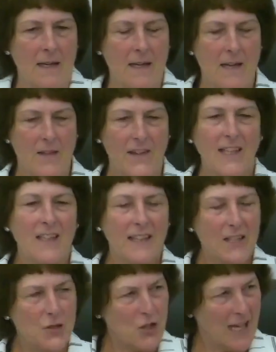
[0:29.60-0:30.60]
the
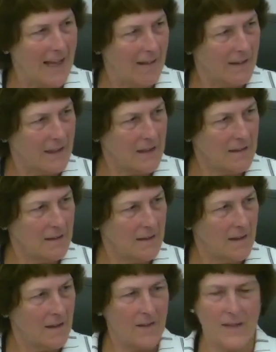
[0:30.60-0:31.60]
collegiality,
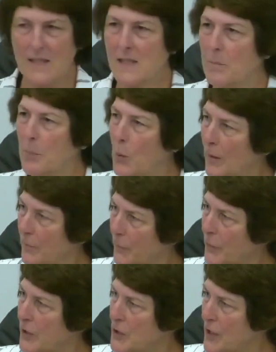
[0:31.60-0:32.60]
the support
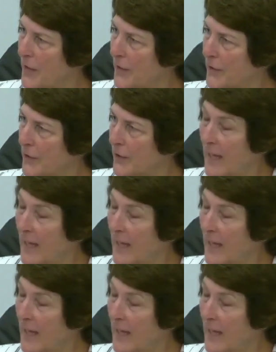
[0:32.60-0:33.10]
for each other.